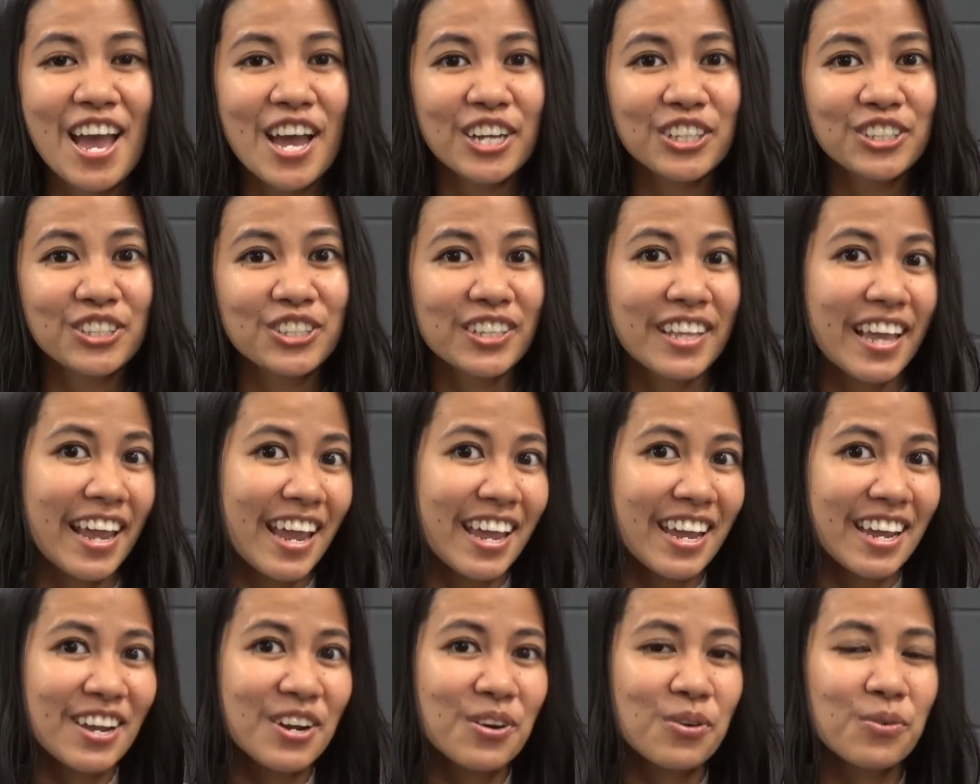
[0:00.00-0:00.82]

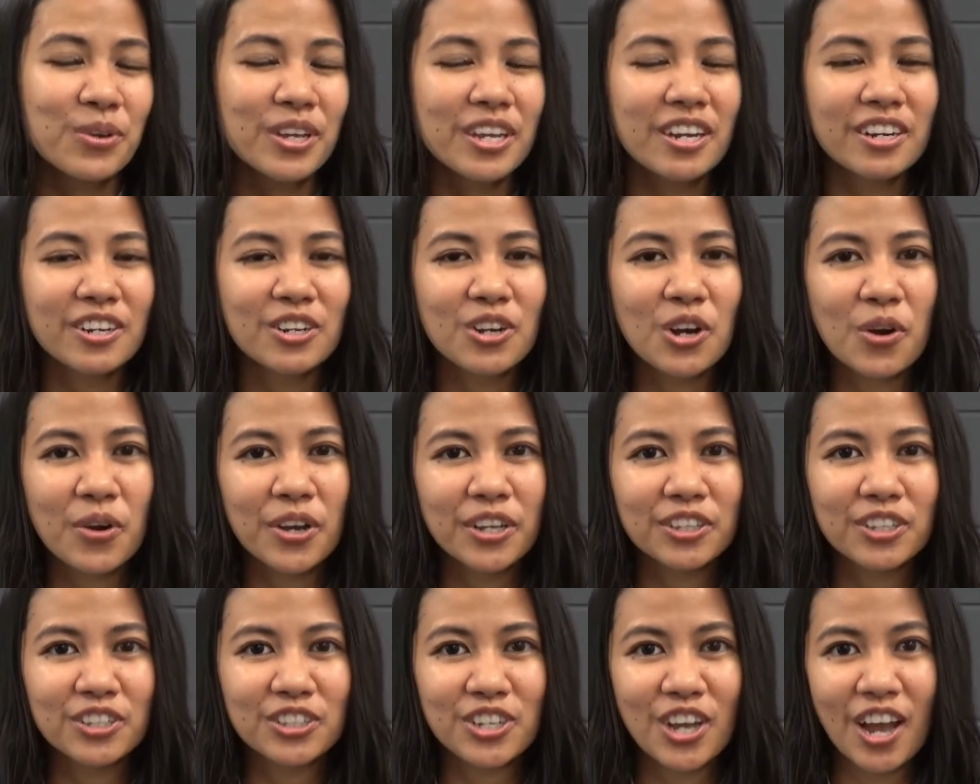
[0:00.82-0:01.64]
Today, we are
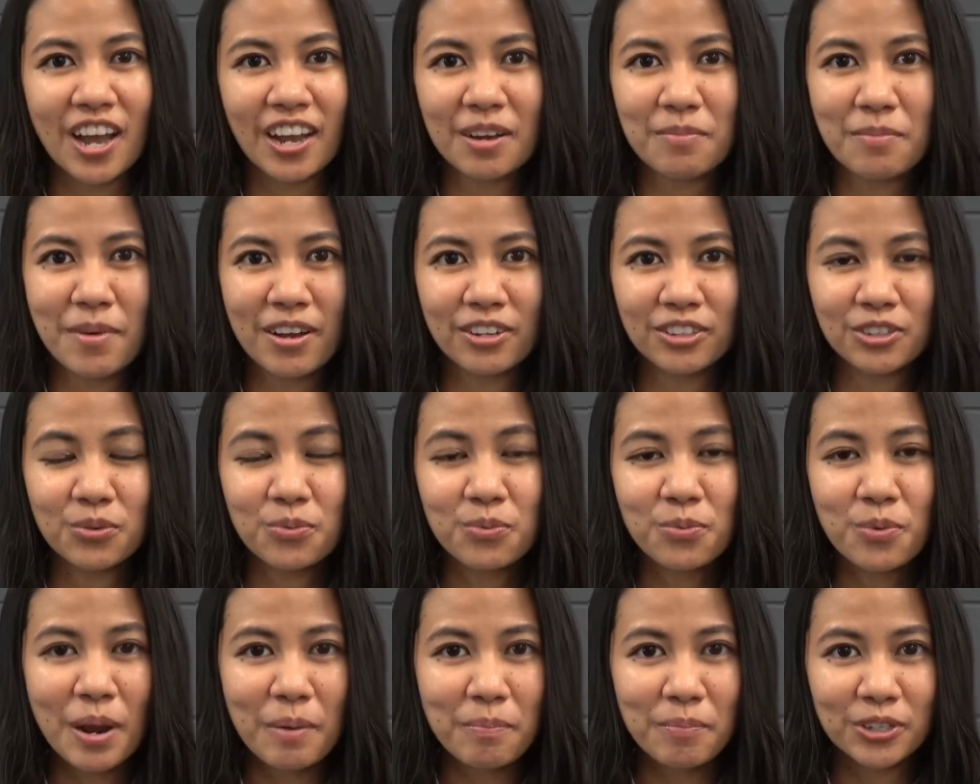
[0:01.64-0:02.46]
going to talk about
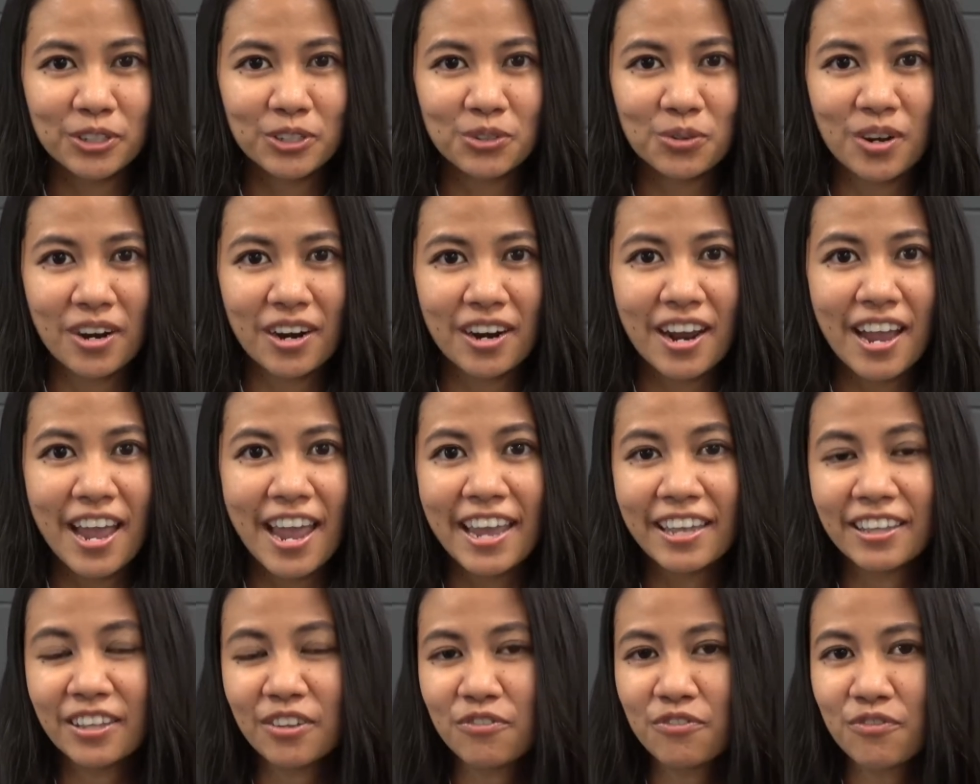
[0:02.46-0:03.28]
repertoire,
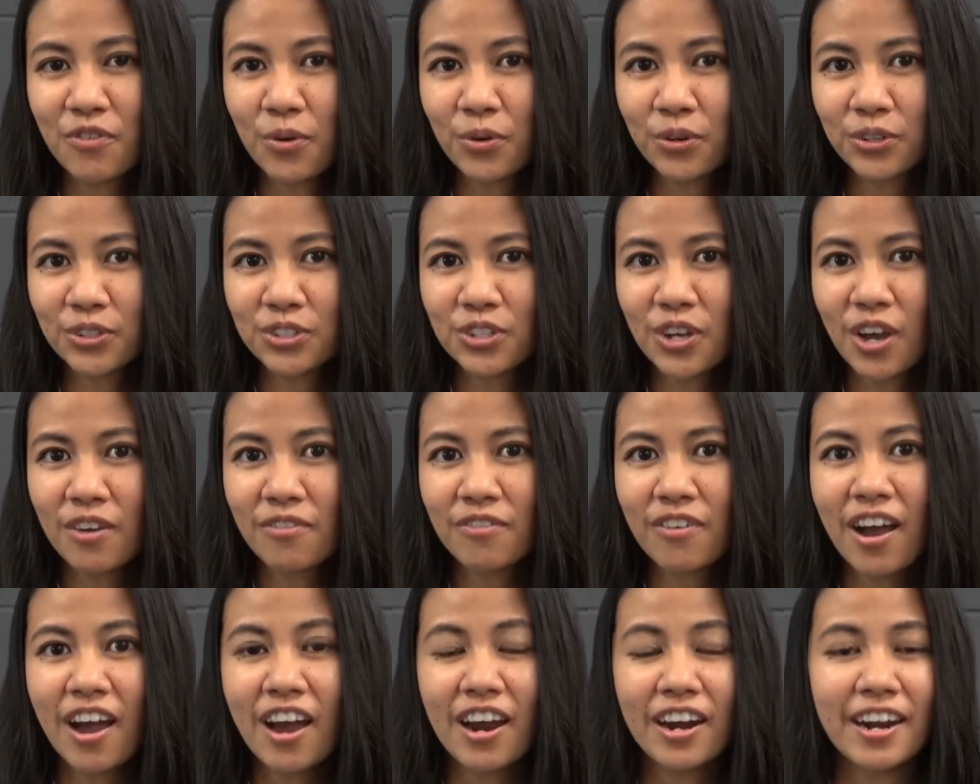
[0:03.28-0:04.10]
and the focus
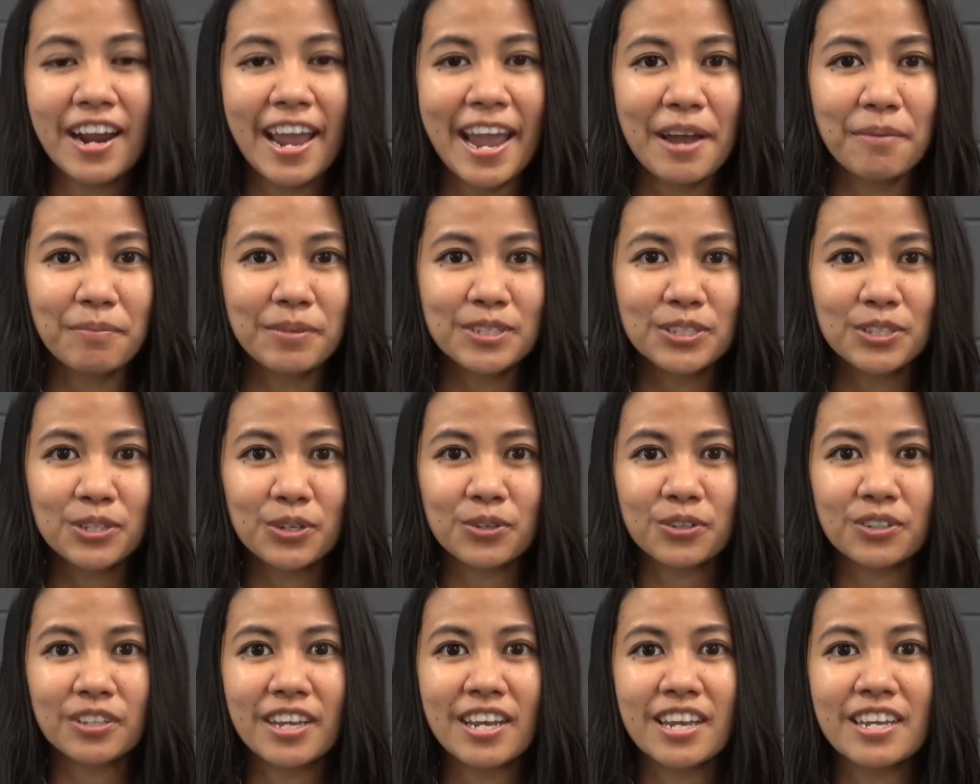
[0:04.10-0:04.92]
of our
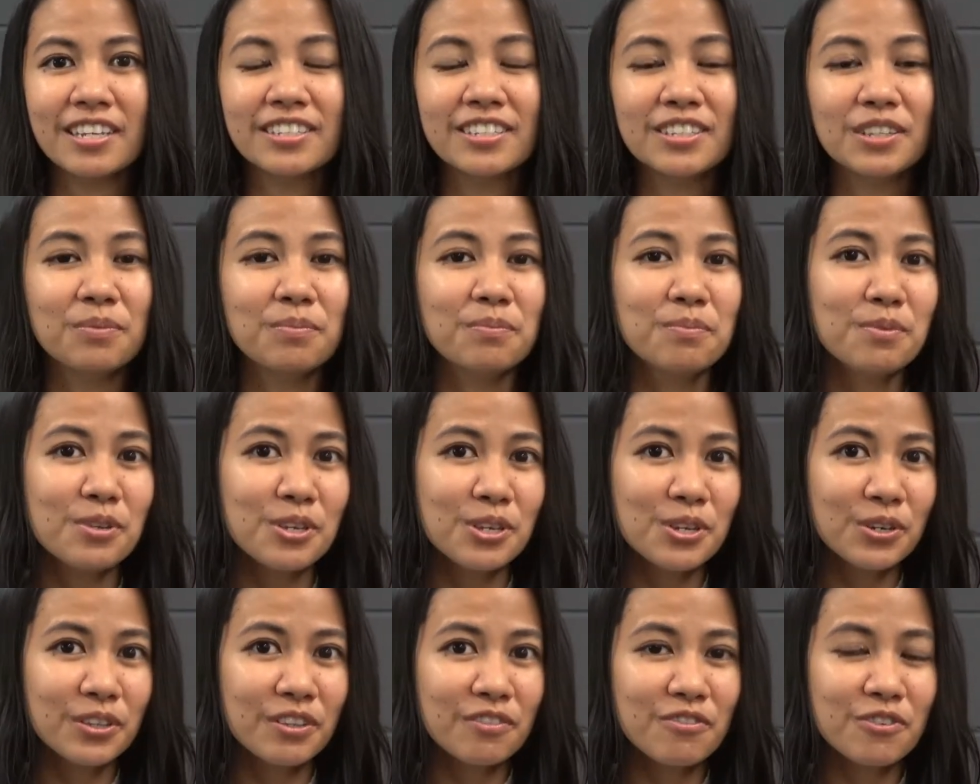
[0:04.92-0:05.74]
episode is the
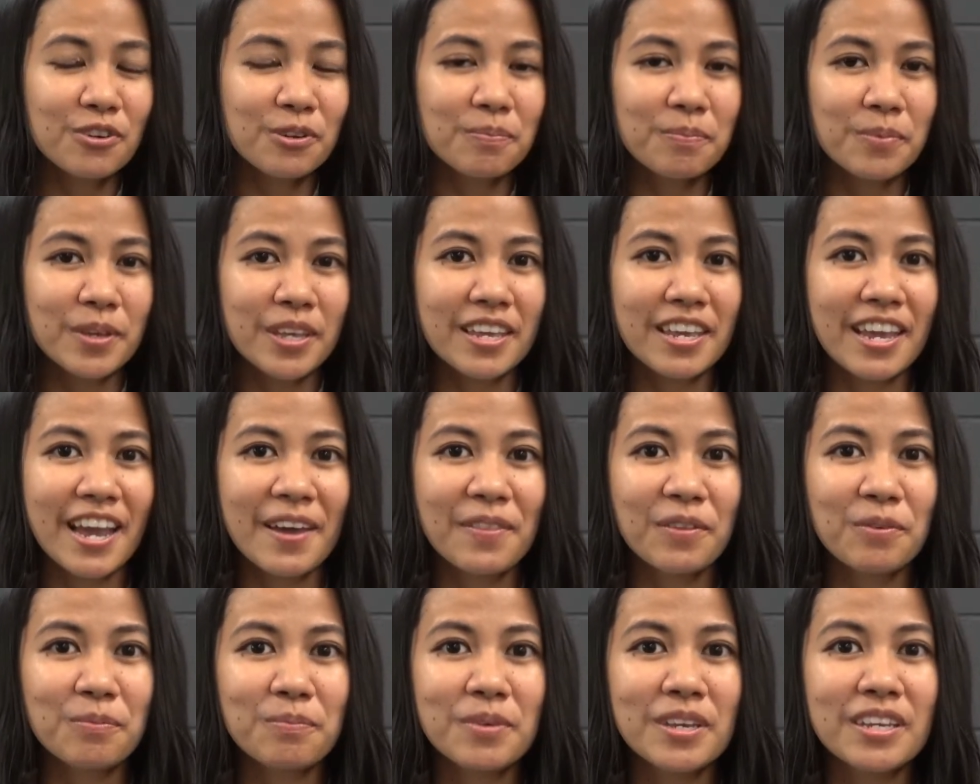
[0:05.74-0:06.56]
beautiful
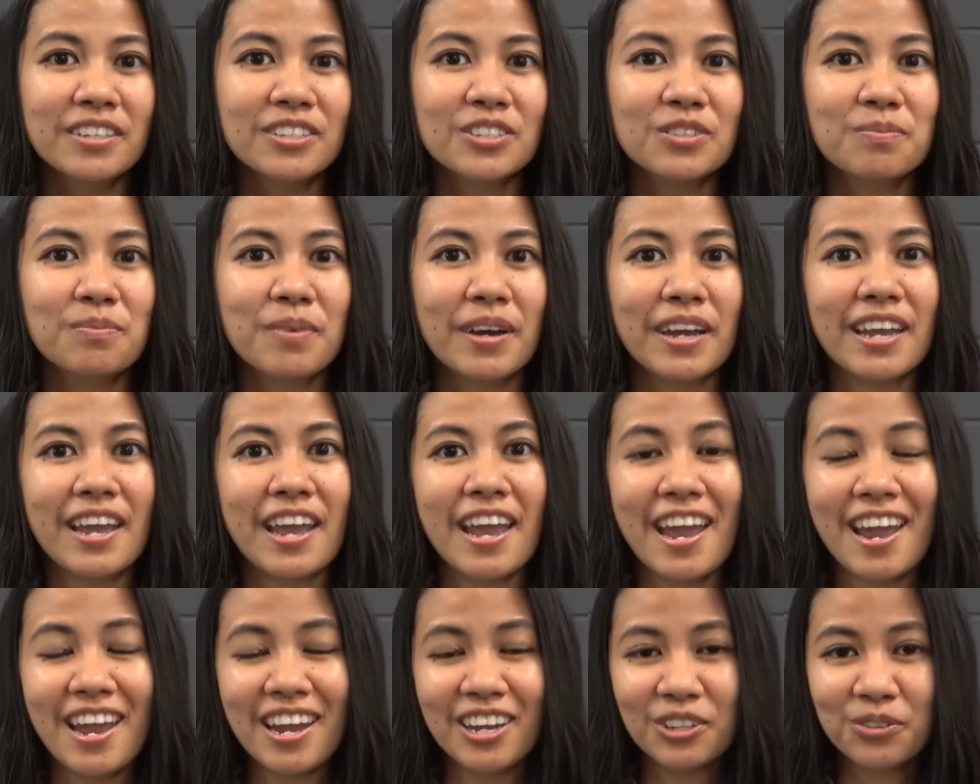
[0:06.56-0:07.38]
piano piece by
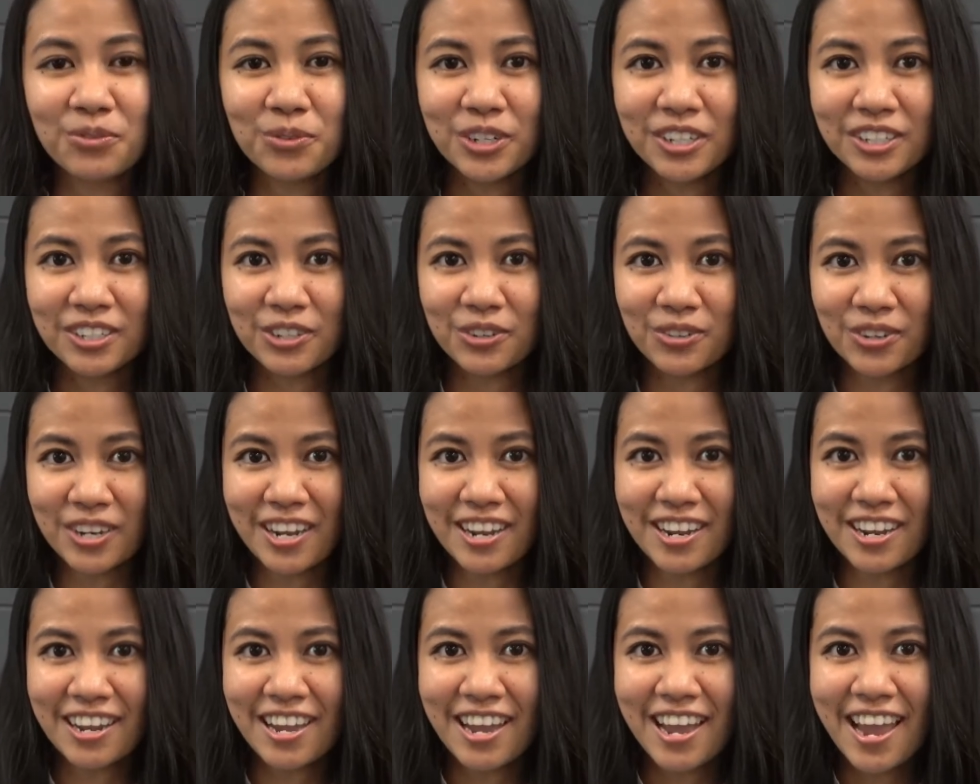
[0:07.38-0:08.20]
Edward
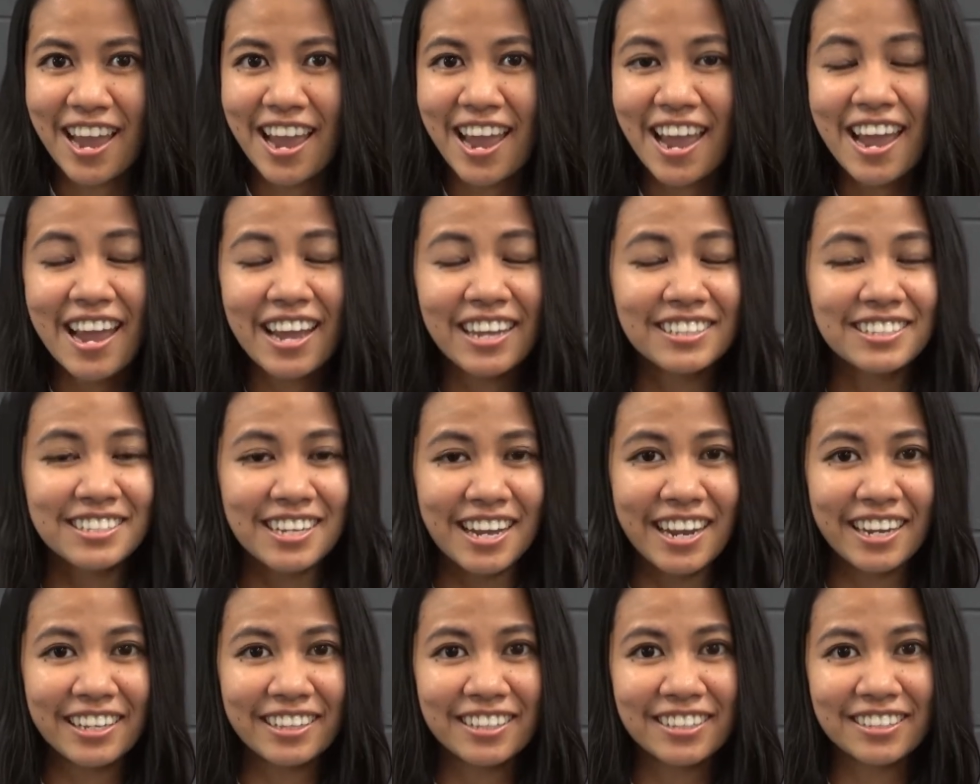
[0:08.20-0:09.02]
Grieg
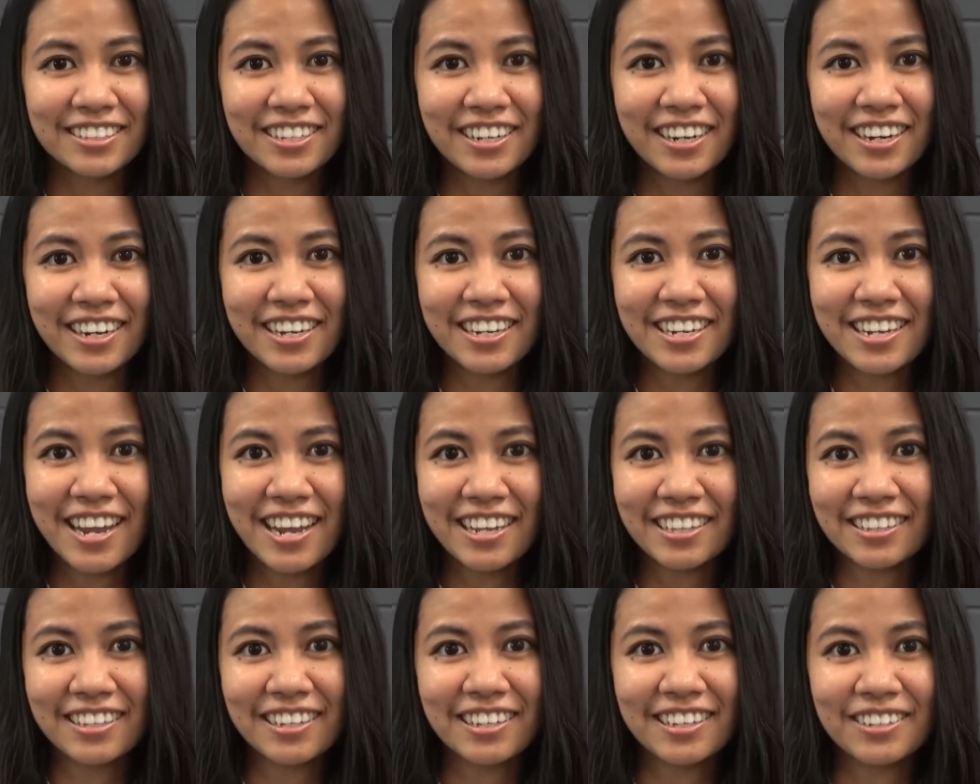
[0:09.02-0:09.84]
entitled
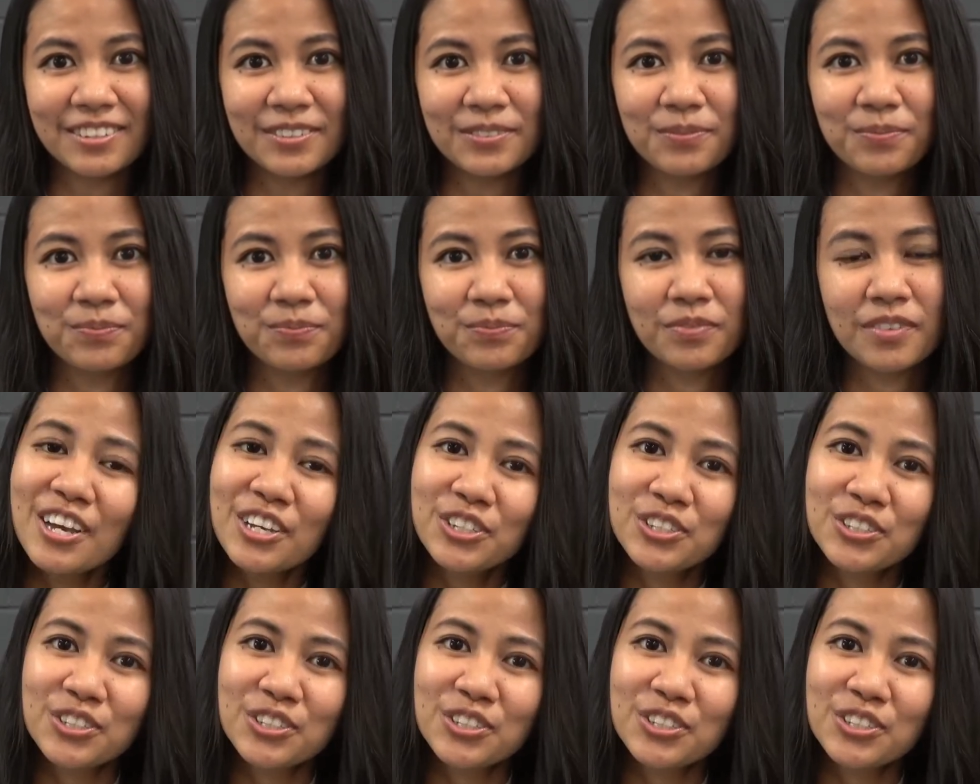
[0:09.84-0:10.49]
Arietta.